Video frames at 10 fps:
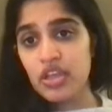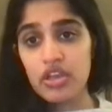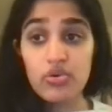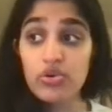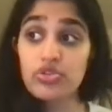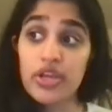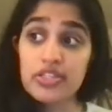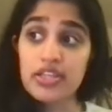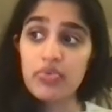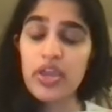In Google
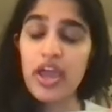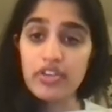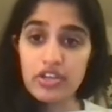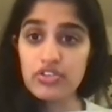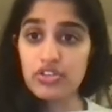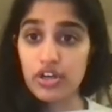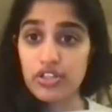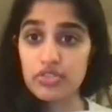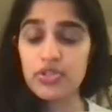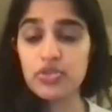Translate, we had
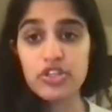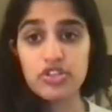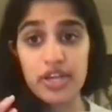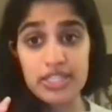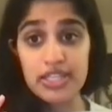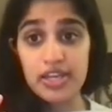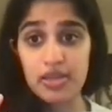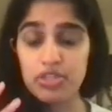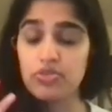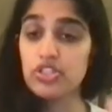concerns between
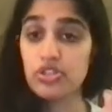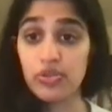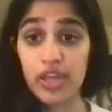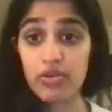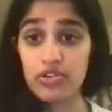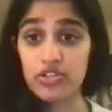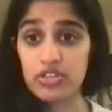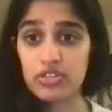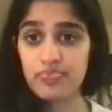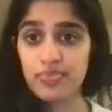translating between two
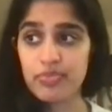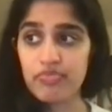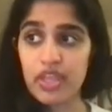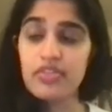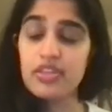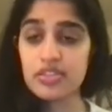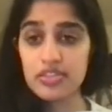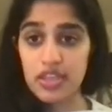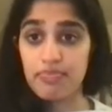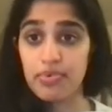languages. In this
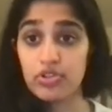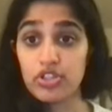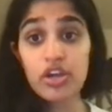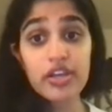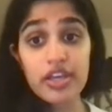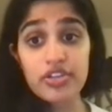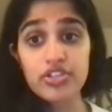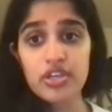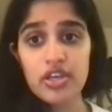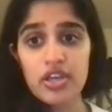example,
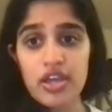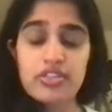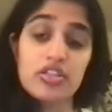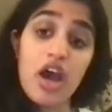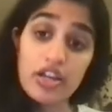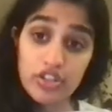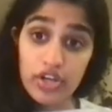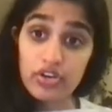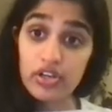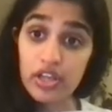Turkish is a
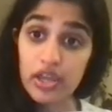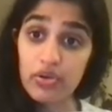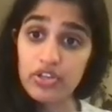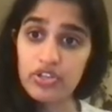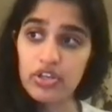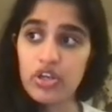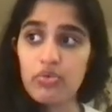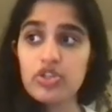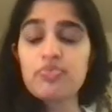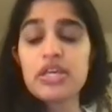non-gendered language,
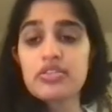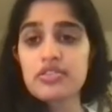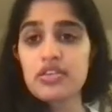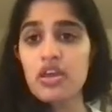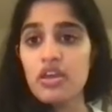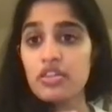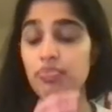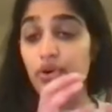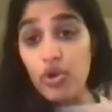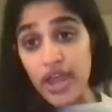which means the
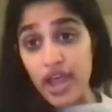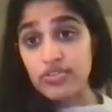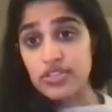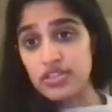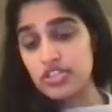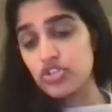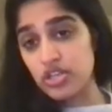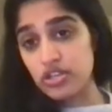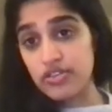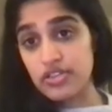pronouns in
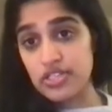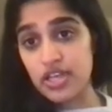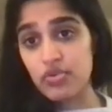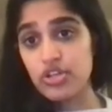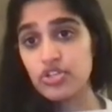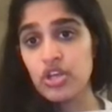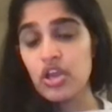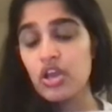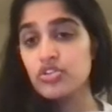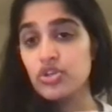this language
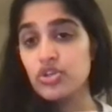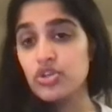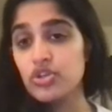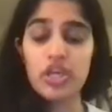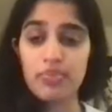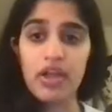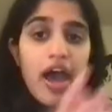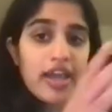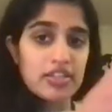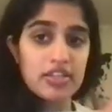don't actually
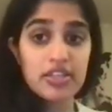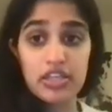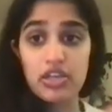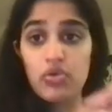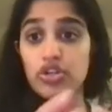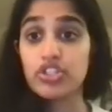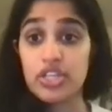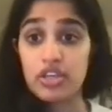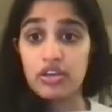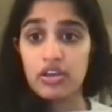apply to he or
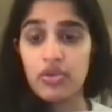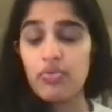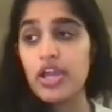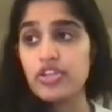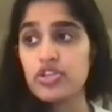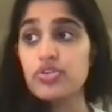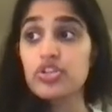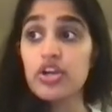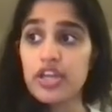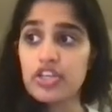she, right? So in
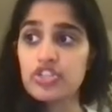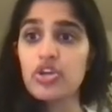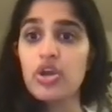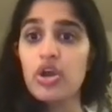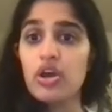Turkish,